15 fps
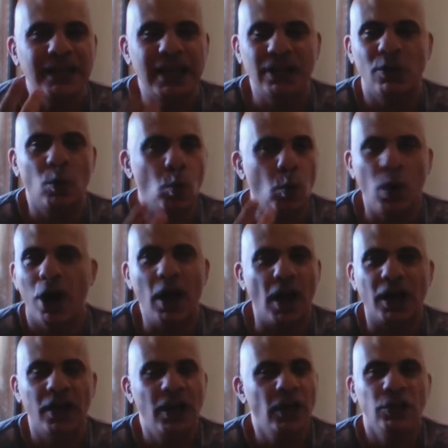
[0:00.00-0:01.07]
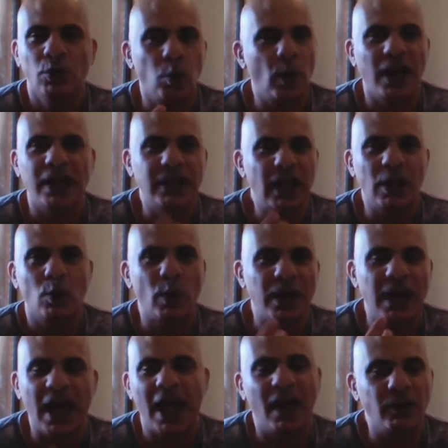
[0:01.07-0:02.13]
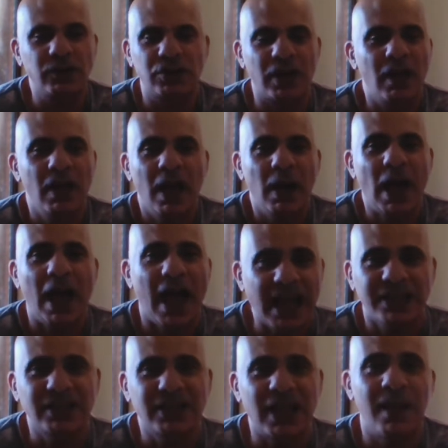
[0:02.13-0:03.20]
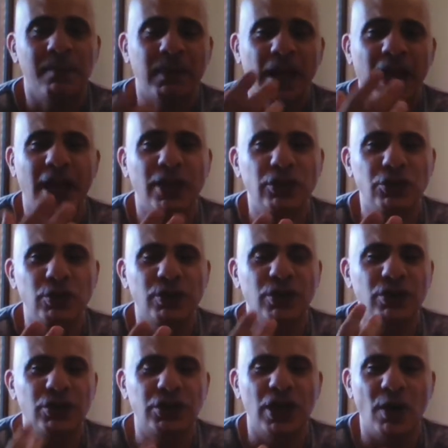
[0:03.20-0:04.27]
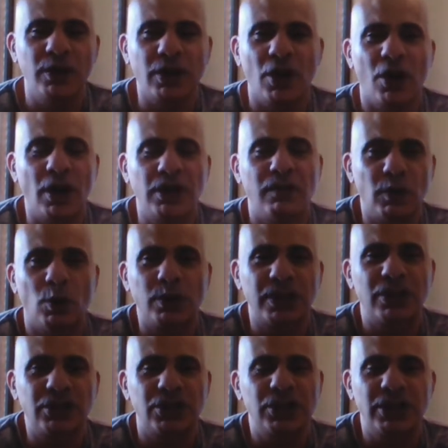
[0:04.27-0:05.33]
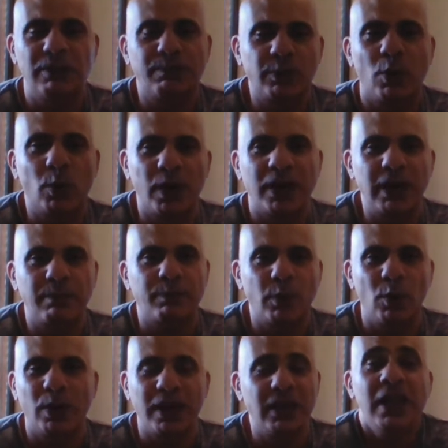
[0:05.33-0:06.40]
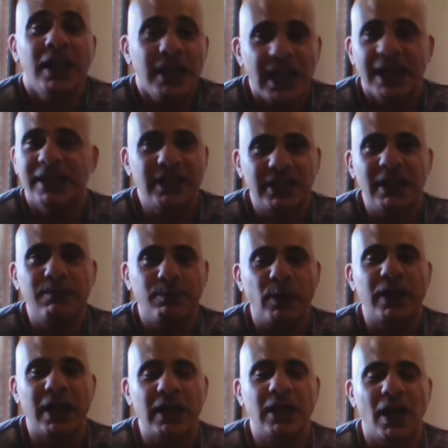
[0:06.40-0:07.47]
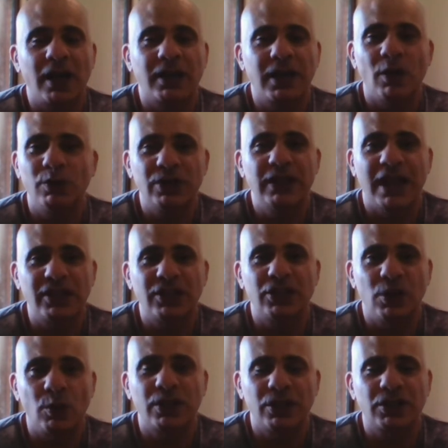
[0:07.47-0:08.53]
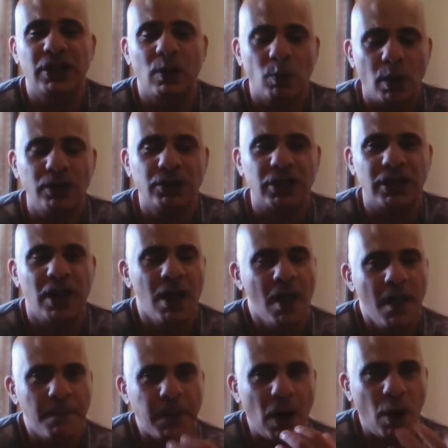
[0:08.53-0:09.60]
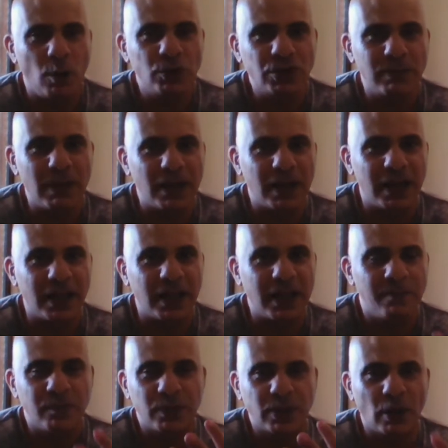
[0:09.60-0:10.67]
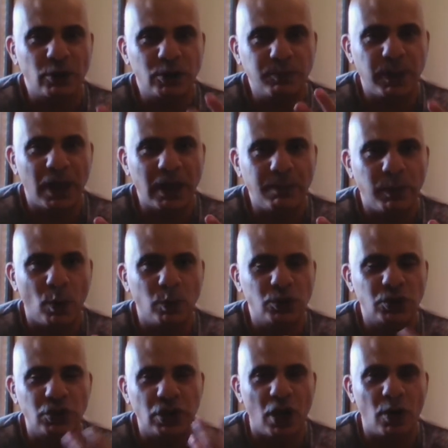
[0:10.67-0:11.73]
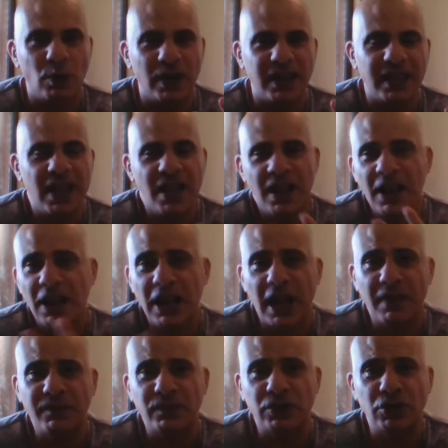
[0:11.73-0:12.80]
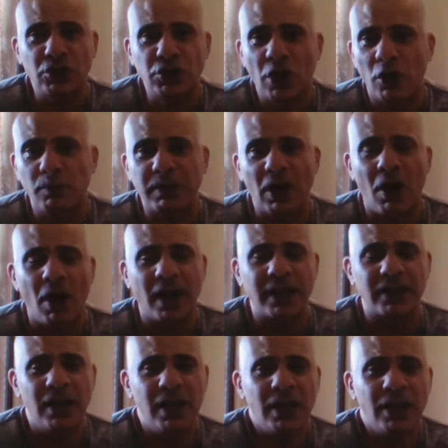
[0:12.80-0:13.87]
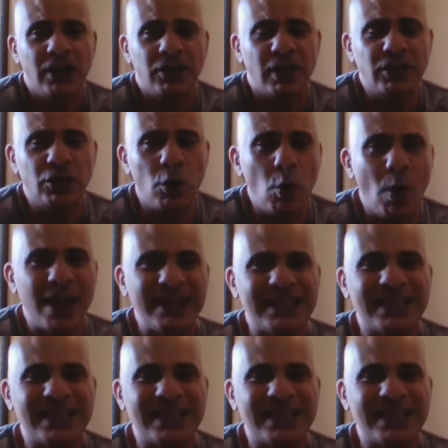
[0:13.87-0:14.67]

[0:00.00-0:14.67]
didn't work the way they went at it. And you can tell the kind of audiences it brought in. Yes, it did bring in young girls, and that's the audience they wanted. But ultimately, those people slowly left the show behind. So it's always